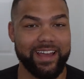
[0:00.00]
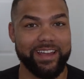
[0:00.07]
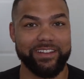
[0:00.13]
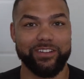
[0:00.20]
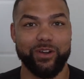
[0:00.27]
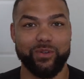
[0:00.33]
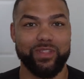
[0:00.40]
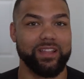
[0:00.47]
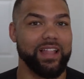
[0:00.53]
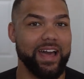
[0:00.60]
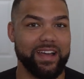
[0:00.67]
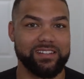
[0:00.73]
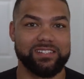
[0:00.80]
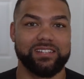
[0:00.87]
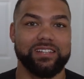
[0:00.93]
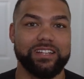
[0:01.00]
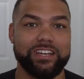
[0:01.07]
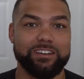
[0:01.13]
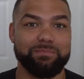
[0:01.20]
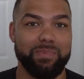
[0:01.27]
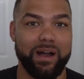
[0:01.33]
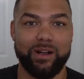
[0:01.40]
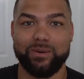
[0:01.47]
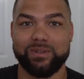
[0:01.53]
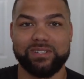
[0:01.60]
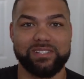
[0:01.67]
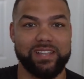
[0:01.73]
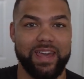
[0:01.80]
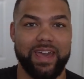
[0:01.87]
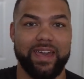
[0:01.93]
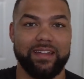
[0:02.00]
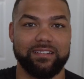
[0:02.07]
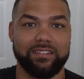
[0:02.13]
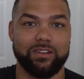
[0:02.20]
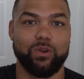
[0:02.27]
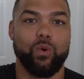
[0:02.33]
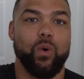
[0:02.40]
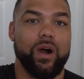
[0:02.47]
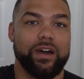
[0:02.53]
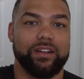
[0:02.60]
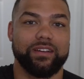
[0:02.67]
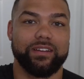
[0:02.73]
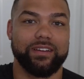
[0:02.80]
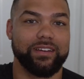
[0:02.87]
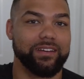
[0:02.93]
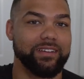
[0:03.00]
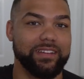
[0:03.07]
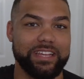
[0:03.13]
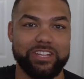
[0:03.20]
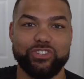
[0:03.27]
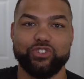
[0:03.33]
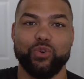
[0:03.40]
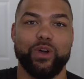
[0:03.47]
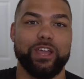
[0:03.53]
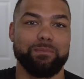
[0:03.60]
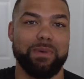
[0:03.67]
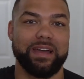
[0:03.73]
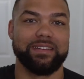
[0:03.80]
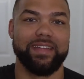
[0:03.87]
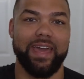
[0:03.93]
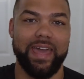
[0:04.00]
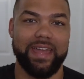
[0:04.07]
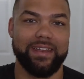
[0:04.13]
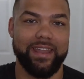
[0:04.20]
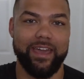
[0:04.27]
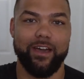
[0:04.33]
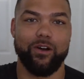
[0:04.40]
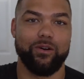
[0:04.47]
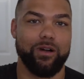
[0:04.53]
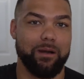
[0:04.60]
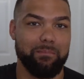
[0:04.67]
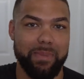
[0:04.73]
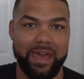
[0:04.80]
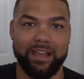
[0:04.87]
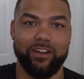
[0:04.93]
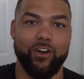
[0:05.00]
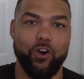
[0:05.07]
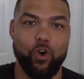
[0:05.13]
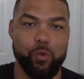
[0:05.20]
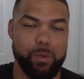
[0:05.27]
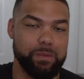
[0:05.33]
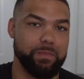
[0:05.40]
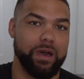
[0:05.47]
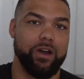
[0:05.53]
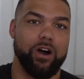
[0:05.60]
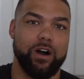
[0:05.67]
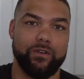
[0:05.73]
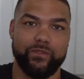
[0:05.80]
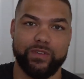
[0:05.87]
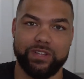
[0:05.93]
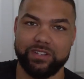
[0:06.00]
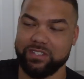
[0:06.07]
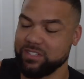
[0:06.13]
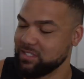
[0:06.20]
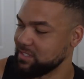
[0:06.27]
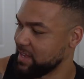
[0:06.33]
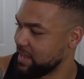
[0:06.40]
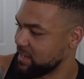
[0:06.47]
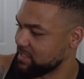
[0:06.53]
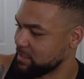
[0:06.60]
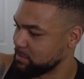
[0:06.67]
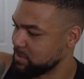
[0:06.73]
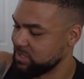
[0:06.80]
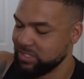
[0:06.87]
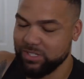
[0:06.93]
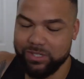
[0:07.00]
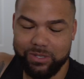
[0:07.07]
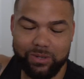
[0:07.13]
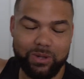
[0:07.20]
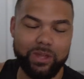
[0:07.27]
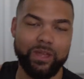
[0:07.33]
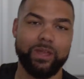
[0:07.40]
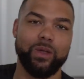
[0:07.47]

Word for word: I know the last clip I was at Aquatica enjoying my day, and now I'm back home in my office as I'm still